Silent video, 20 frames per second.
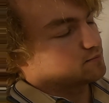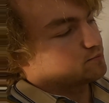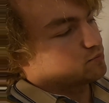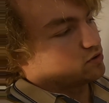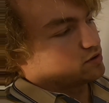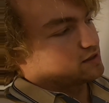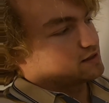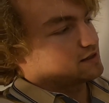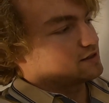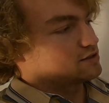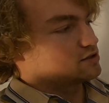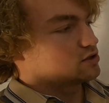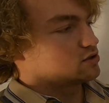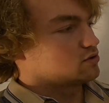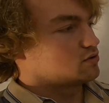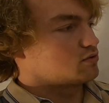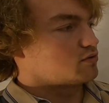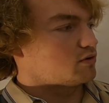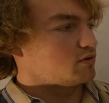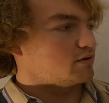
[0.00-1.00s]
put it
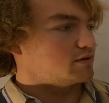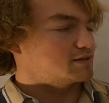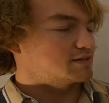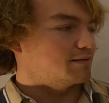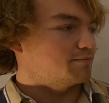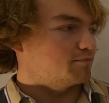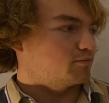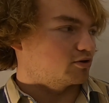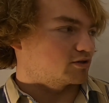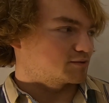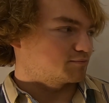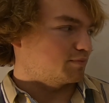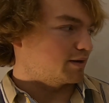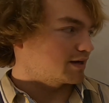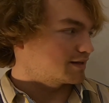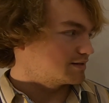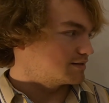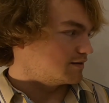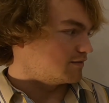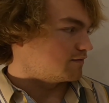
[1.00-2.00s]
into some
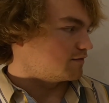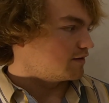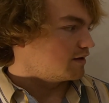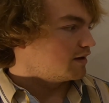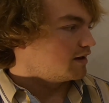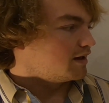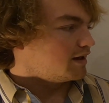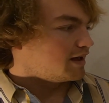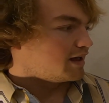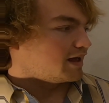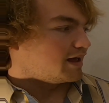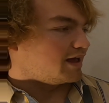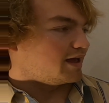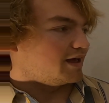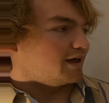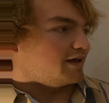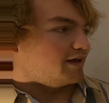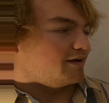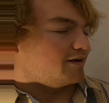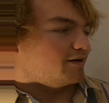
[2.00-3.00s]
perspective.
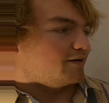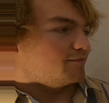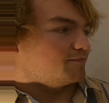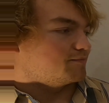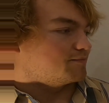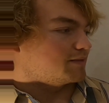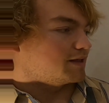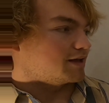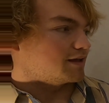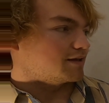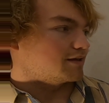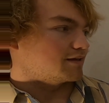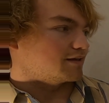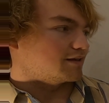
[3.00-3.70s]
And